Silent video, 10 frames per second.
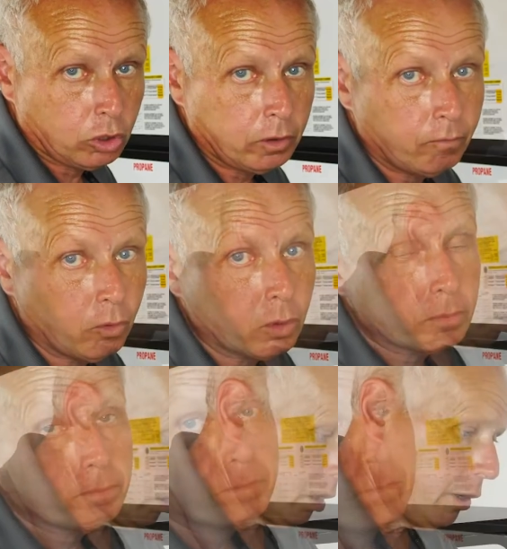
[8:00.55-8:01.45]
looking for.
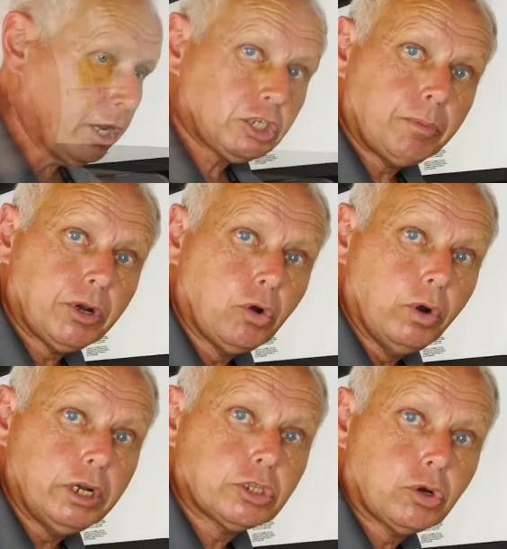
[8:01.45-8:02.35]
Okay, next I'm going to go
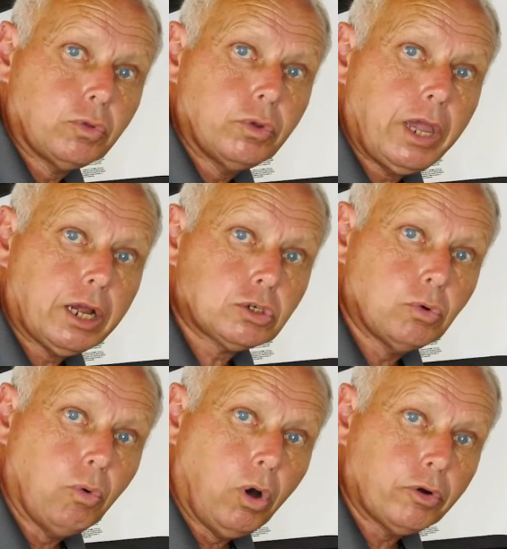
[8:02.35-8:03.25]
in and turn the
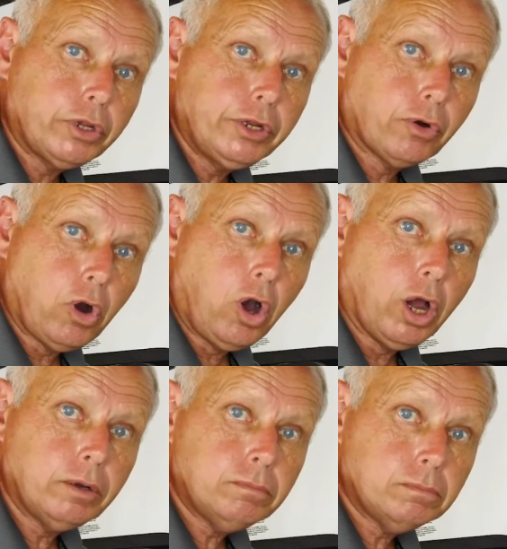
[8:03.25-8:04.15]
actual water heater
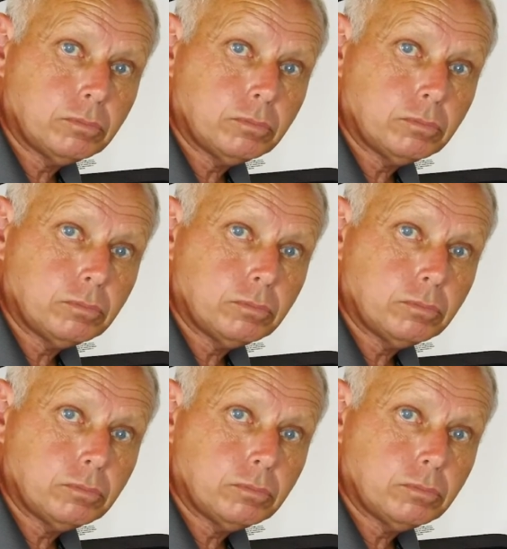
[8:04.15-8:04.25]
on